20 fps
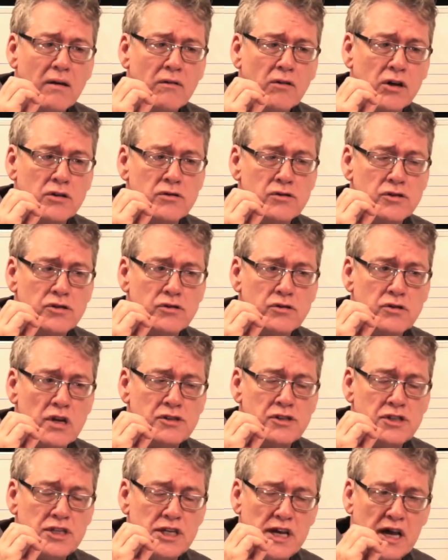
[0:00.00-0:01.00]
can
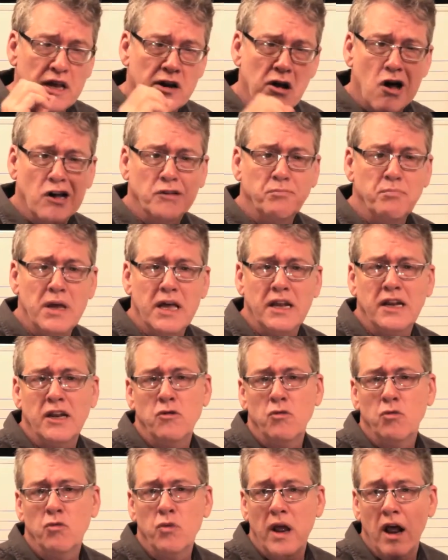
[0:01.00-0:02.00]
see an augmented,